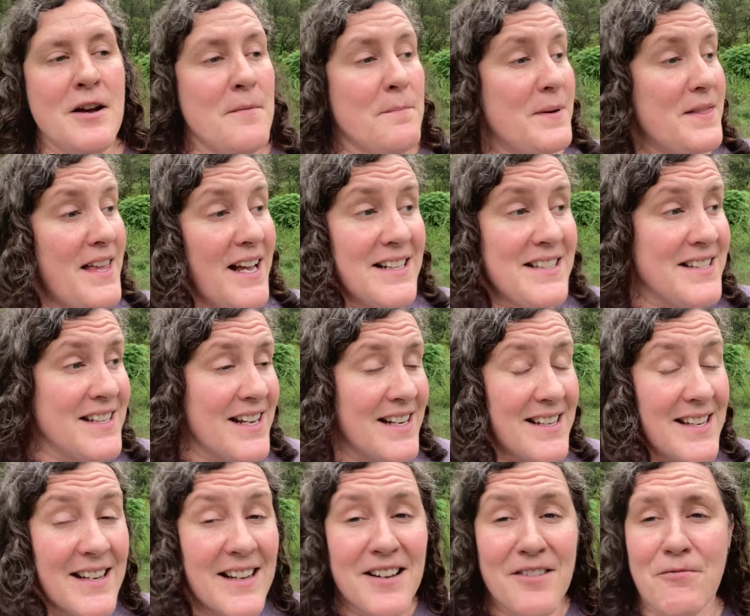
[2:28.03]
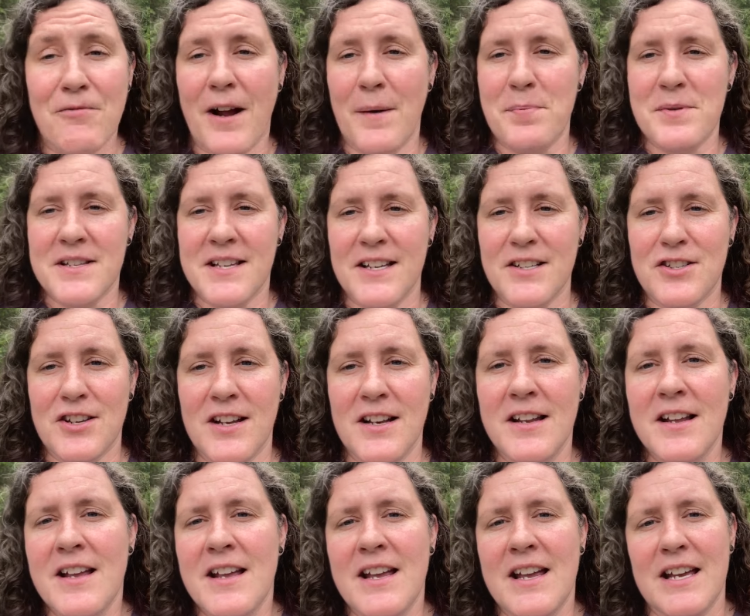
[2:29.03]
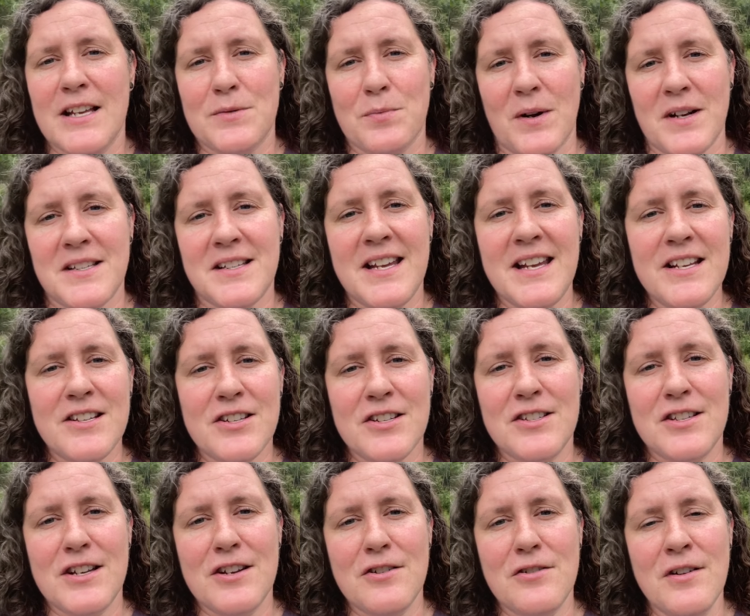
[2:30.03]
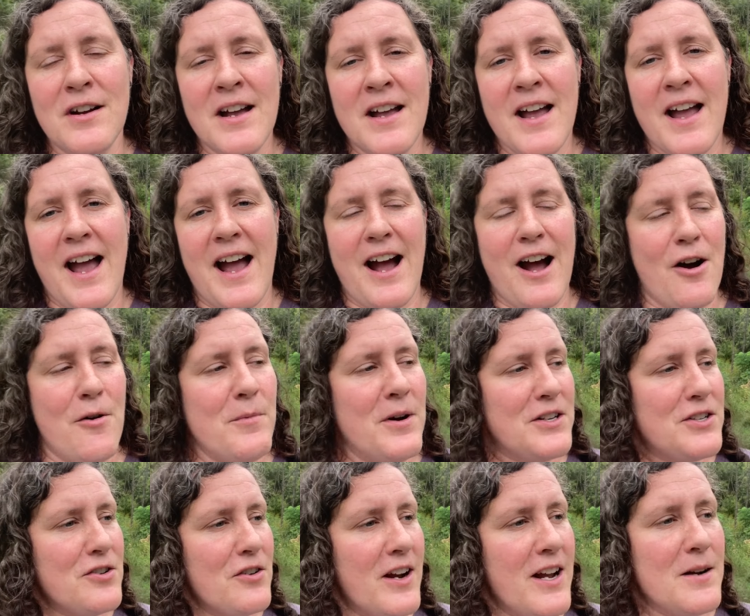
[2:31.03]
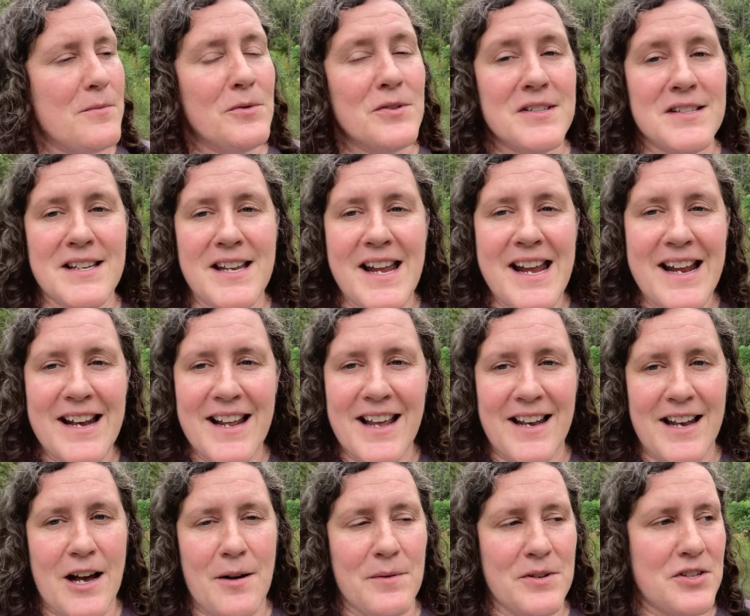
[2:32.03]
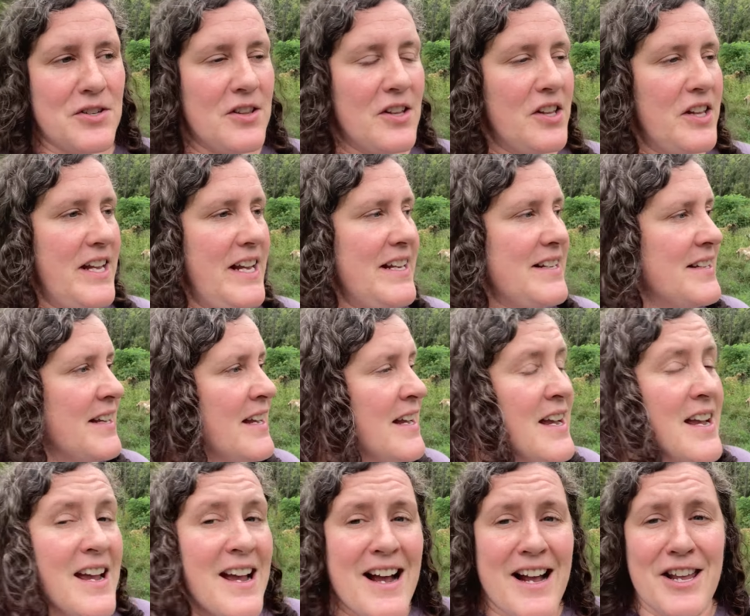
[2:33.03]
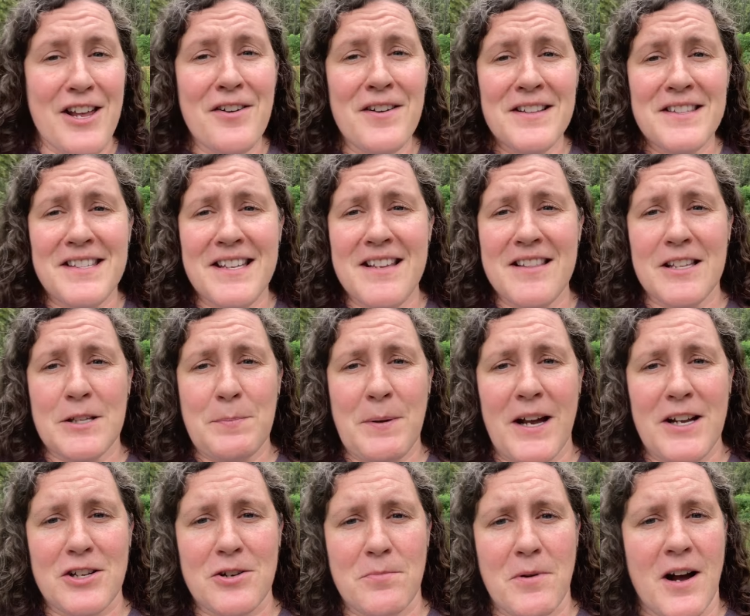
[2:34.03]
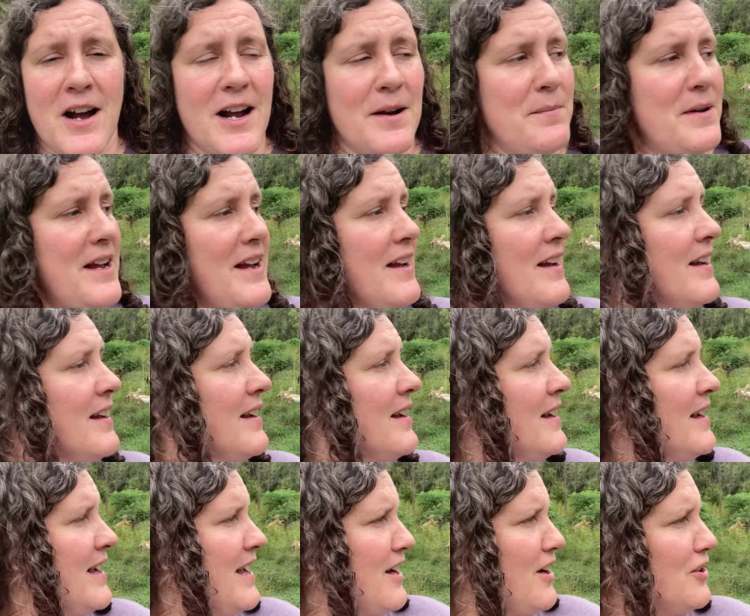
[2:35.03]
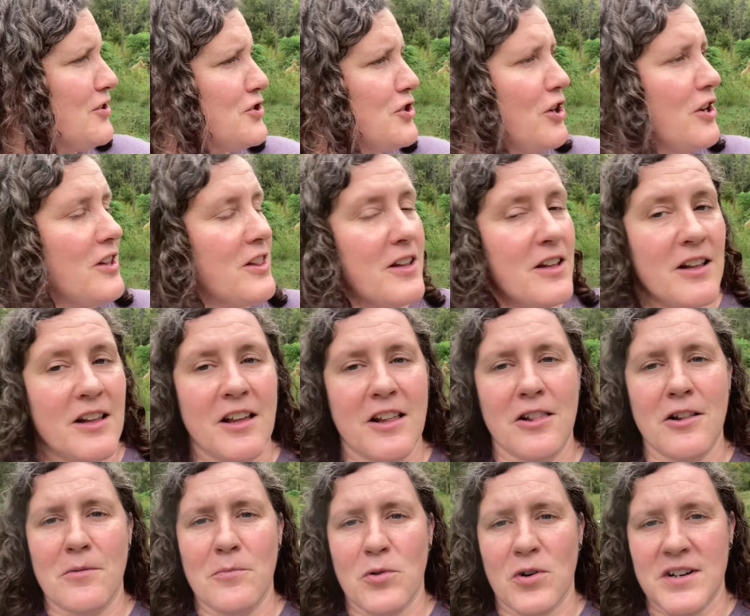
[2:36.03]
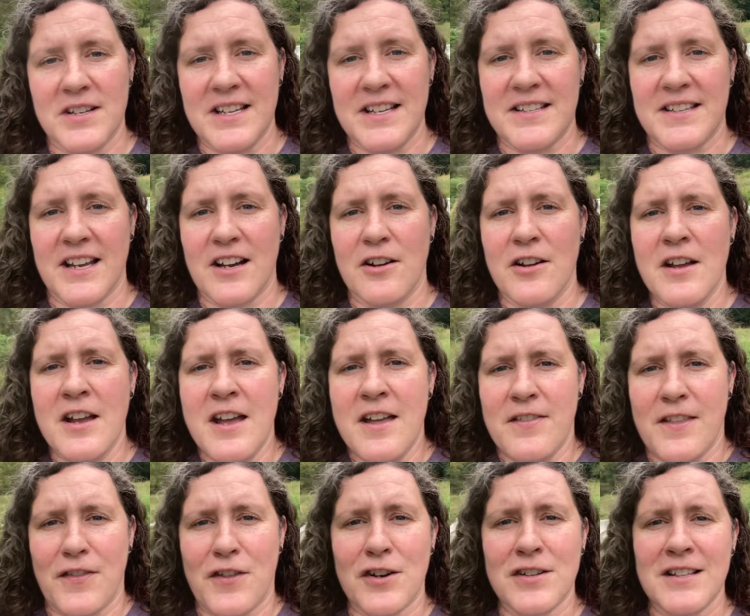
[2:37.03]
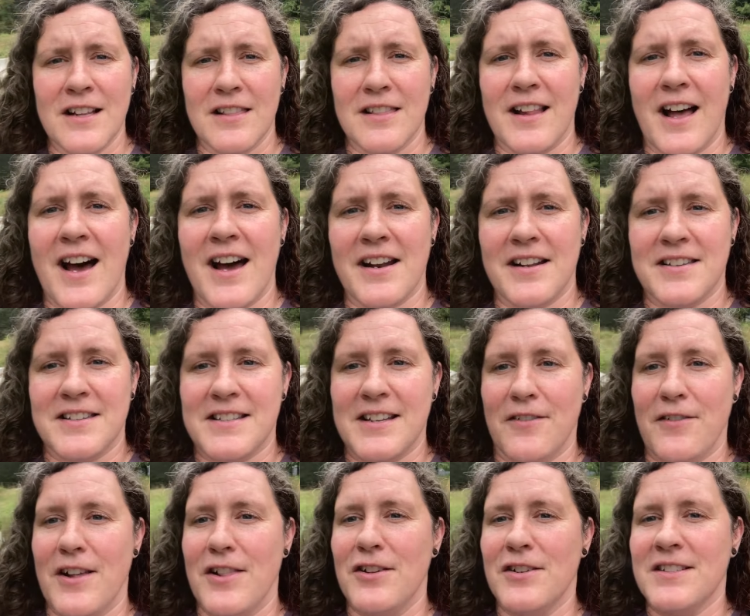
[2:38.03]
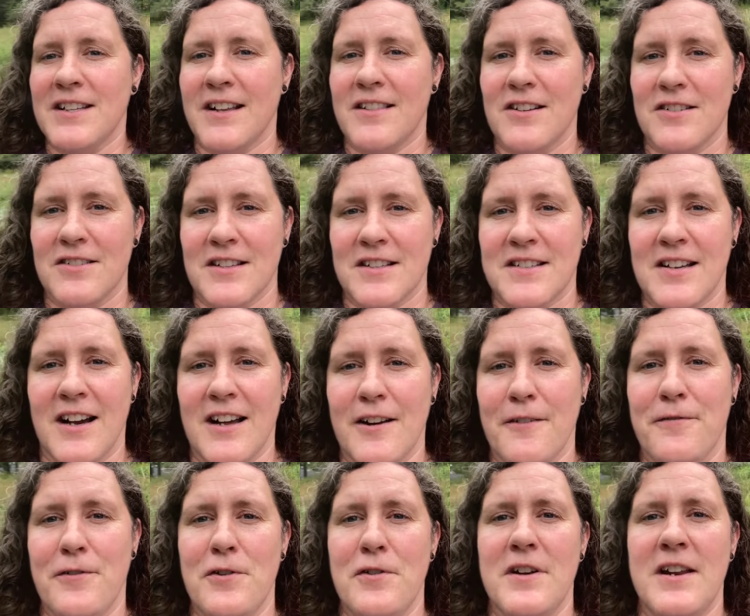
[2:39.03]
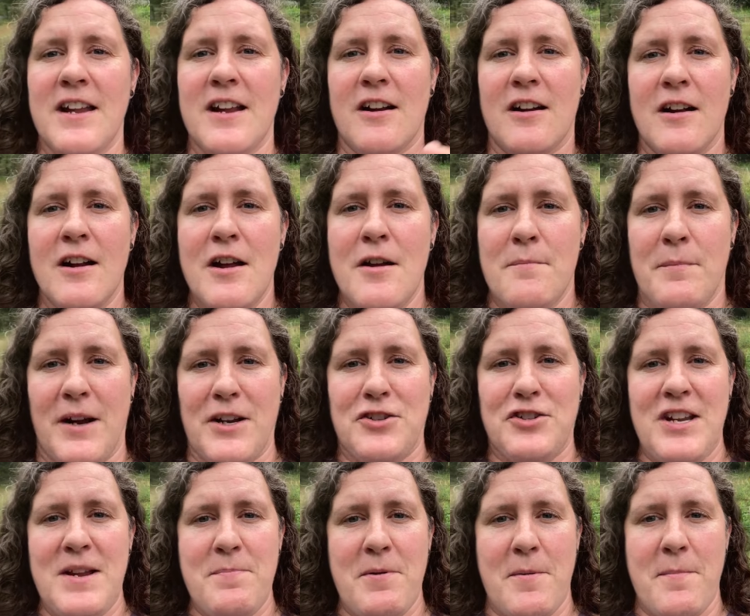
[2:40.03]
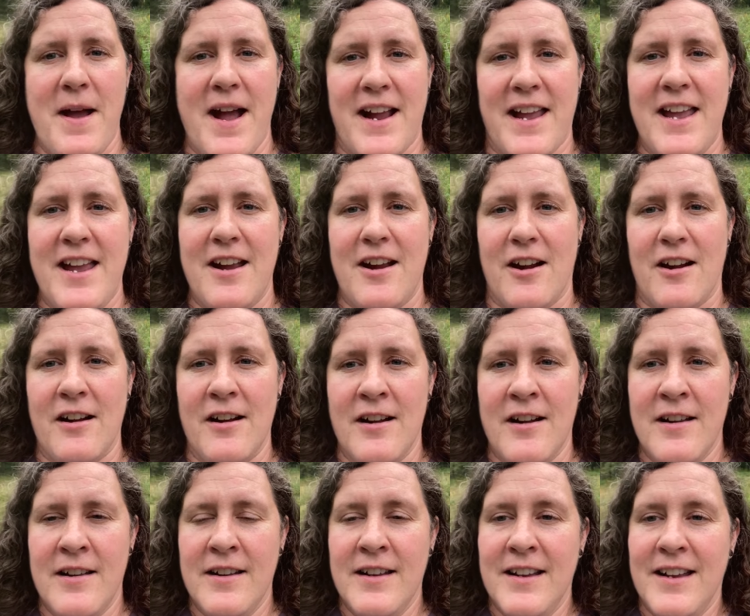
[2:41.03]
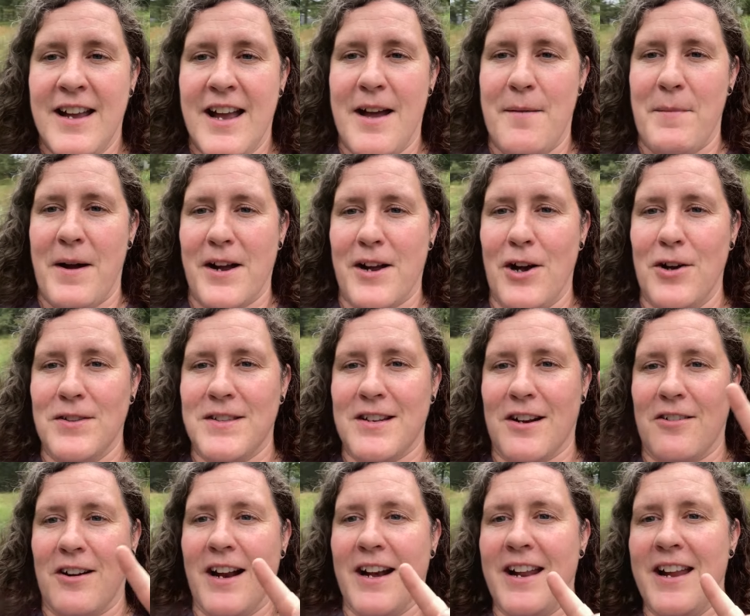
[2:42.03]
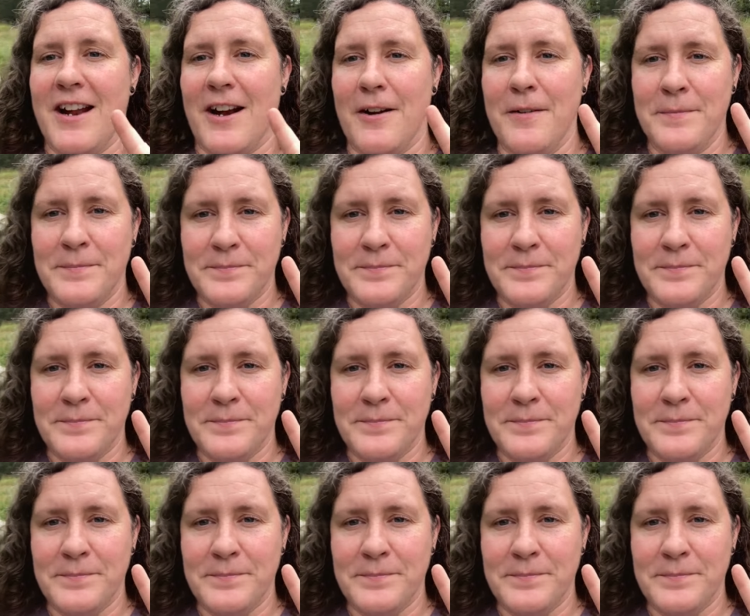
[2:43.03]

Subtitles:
But that's it. Repetition is what teaches you how much your animals need and how much they'll eat. You can see in this pasture behind me, and I'll show you a little more detail, that there's a lot of stuff. It looks like there's a ton of food in here. My sheep are back here, and my goats are right here.